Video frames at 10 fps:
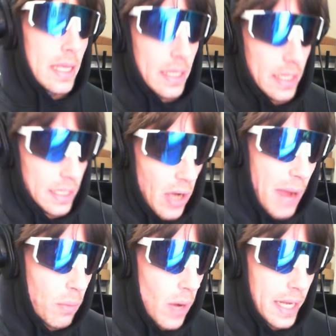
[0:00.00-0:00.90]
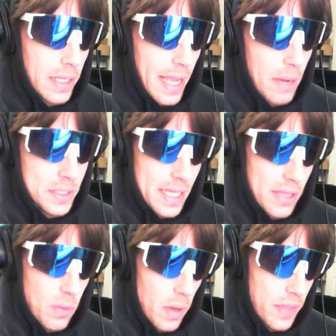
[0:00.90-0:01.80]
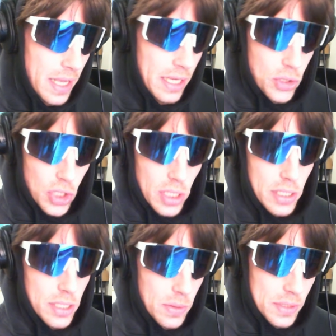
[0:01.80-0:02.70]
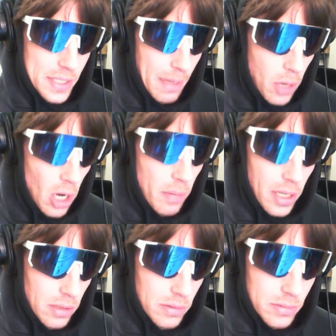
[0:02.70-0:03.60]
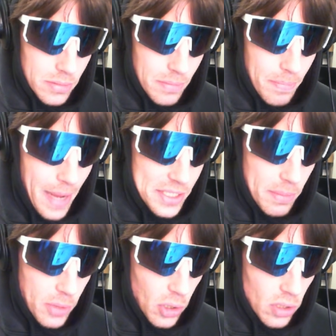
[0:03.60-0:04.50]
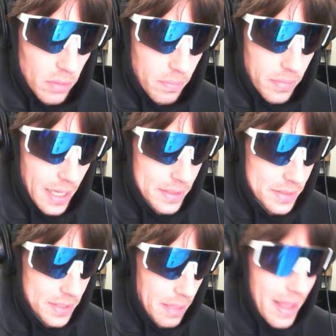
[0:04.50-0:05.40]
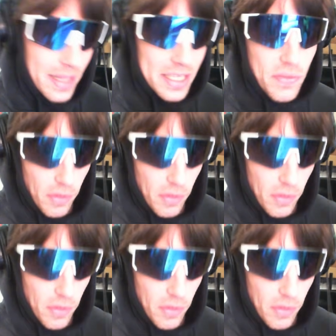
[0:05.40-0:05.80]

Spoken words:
You know, ironically, I would say the one thing you shouldn't do is like a barbell bicep curl, because at least for